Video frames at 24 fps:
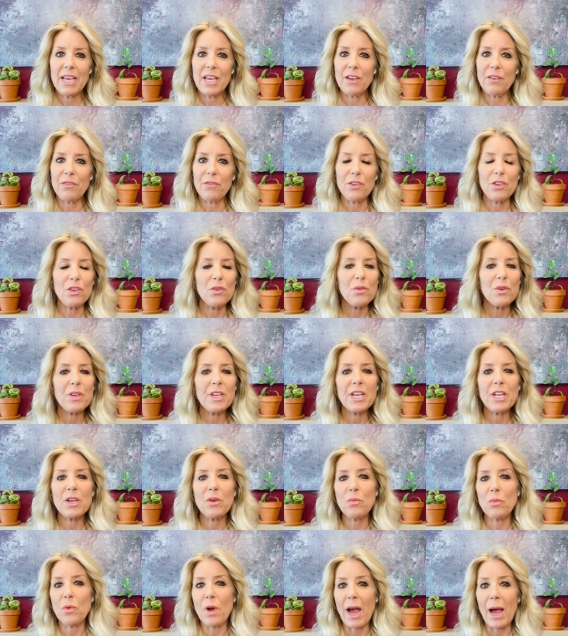If you
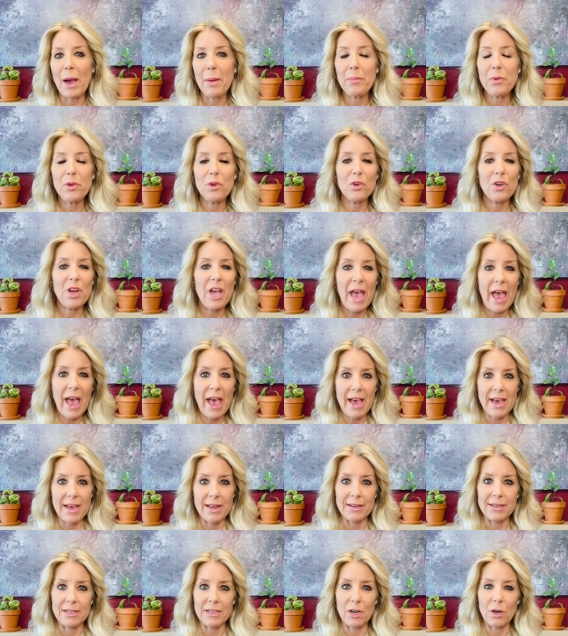can wrap your
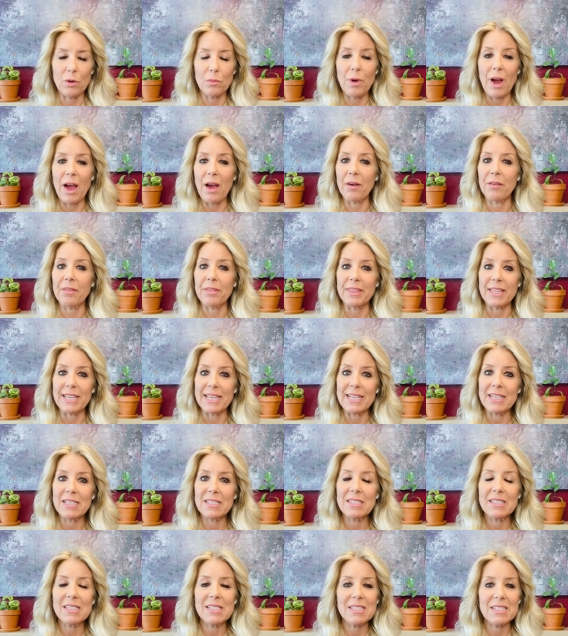head around
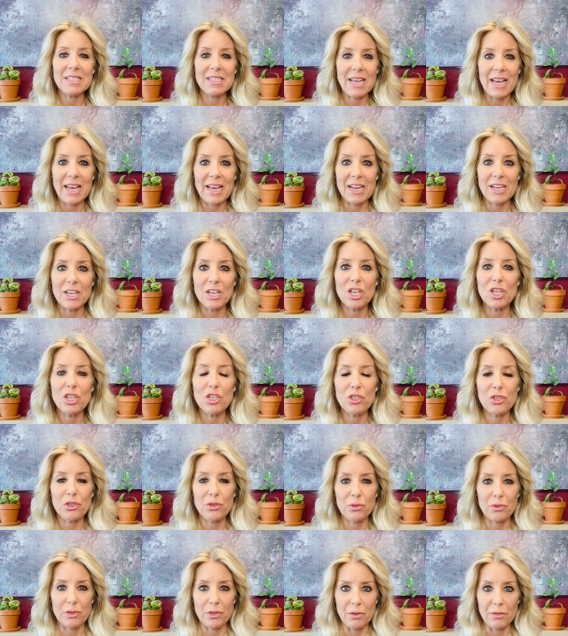these 10
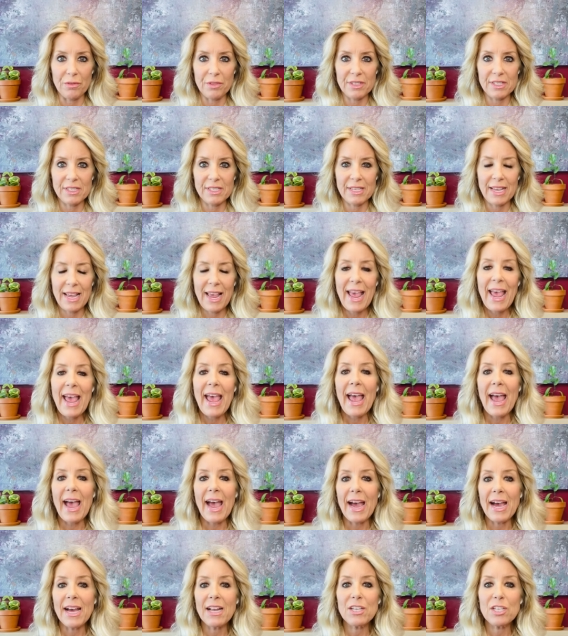truths
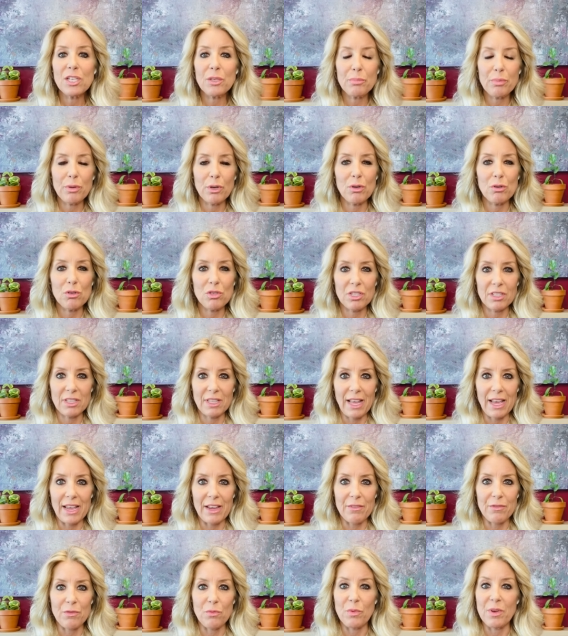and approach
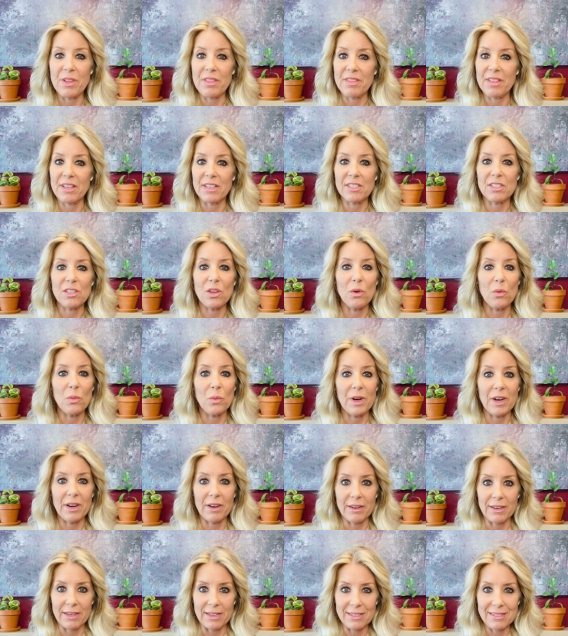life with this
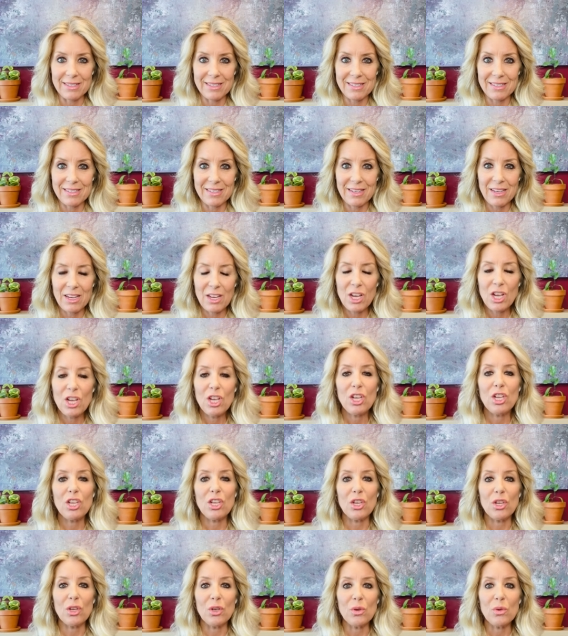awareness,
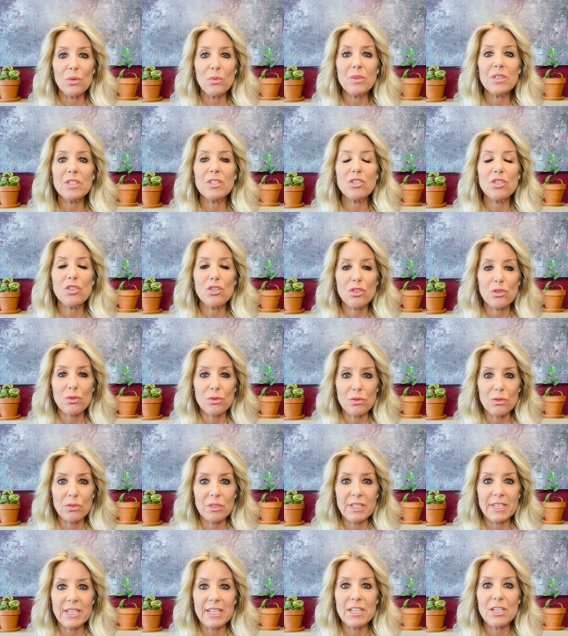you will
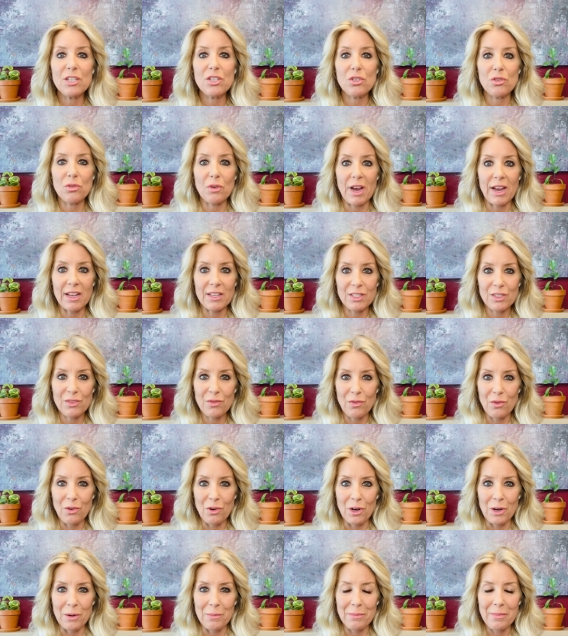truly
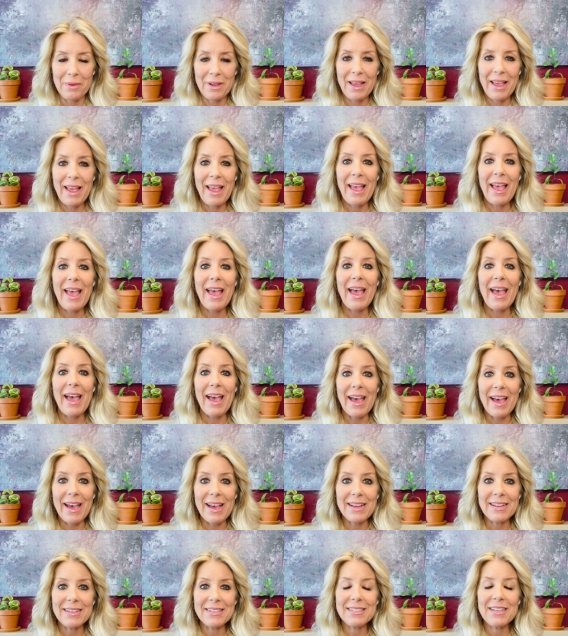transform
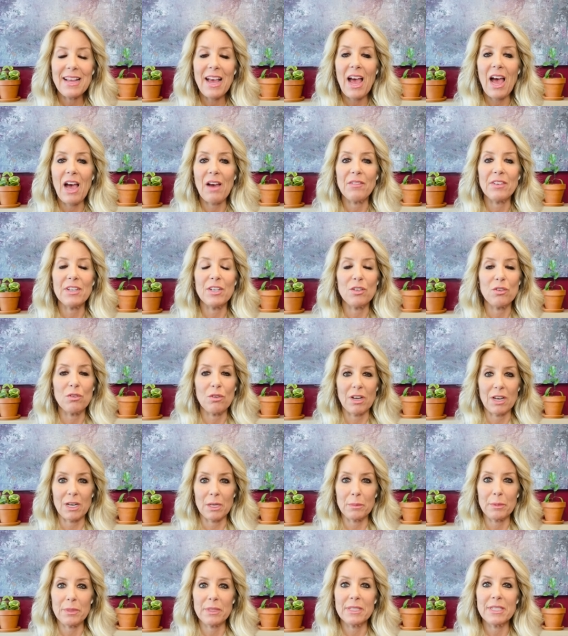and have an
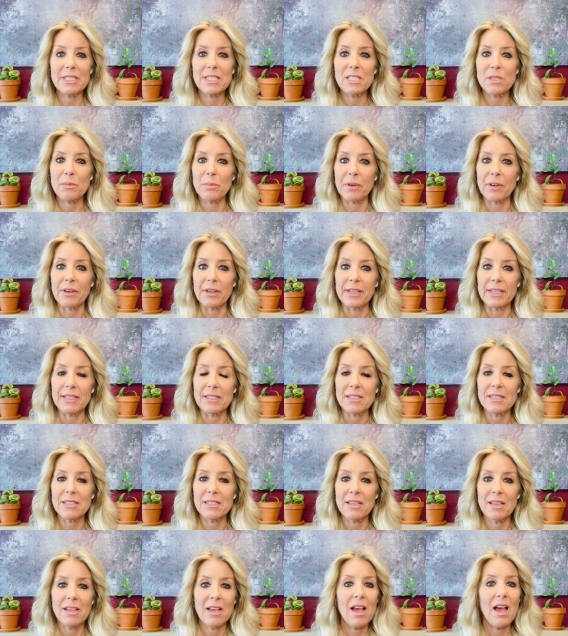incredible
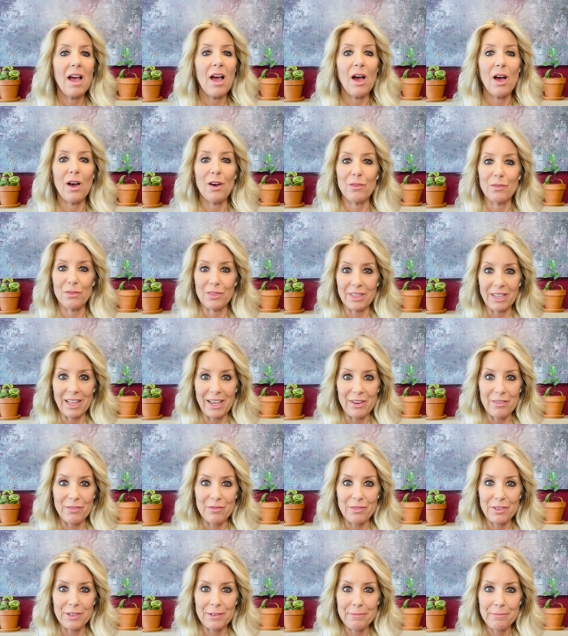experience of
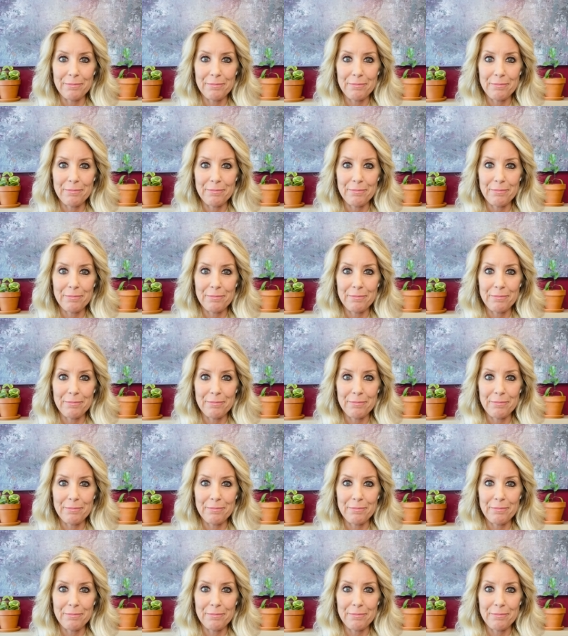life.